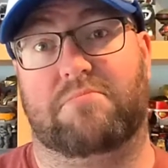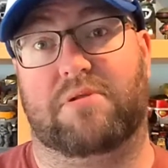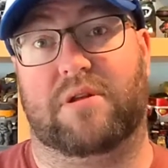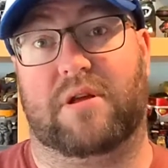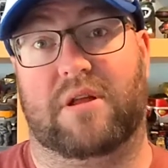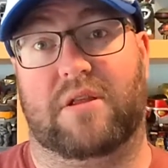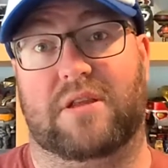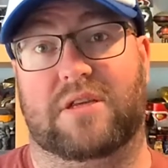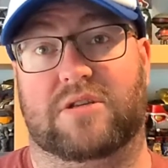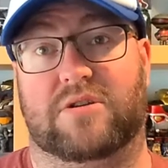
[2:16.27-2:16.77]

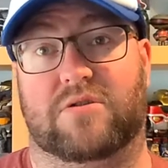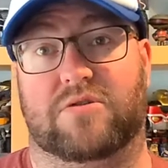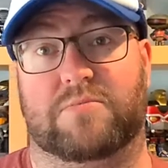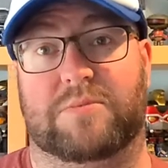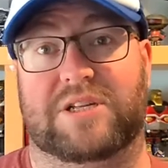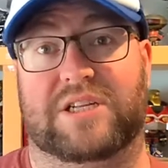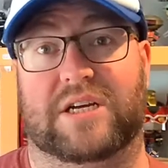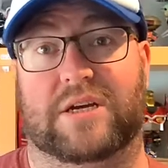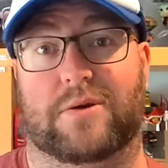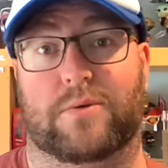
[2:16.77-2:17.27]
But this
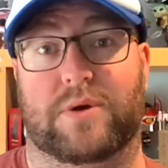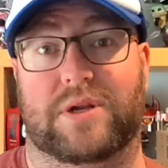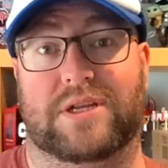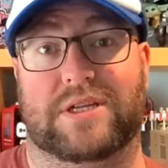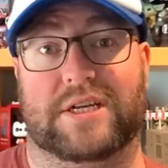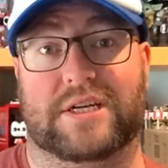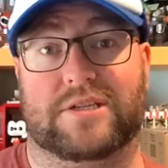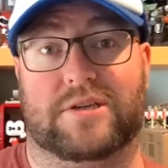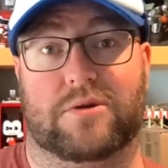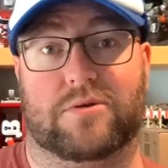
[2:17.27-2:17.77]
cost me 10 quid
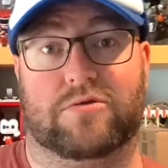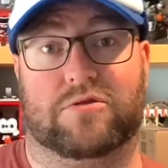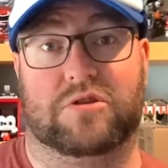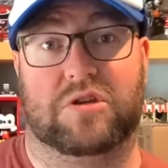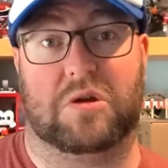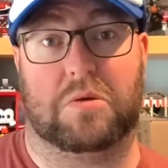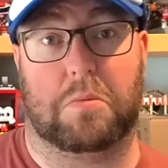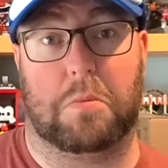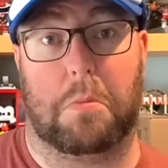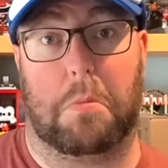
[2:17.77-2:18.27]
in Tesco,
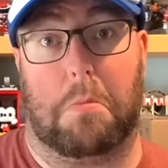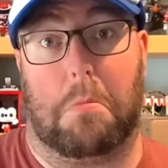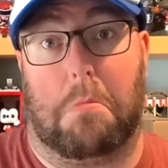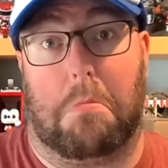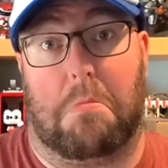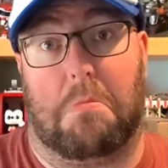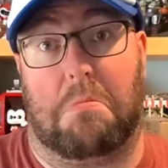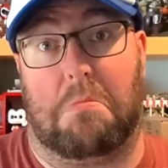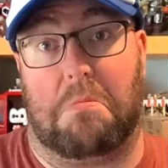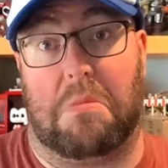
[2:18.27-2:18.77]
so
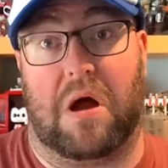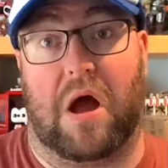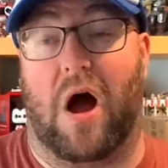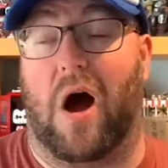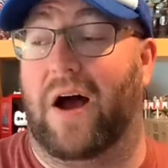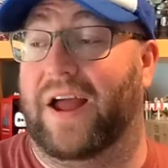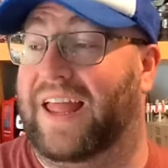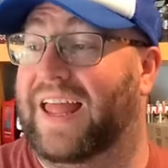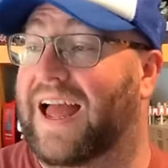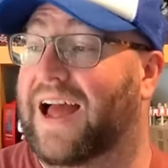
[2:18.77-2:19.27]

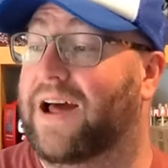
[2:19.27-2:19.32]
I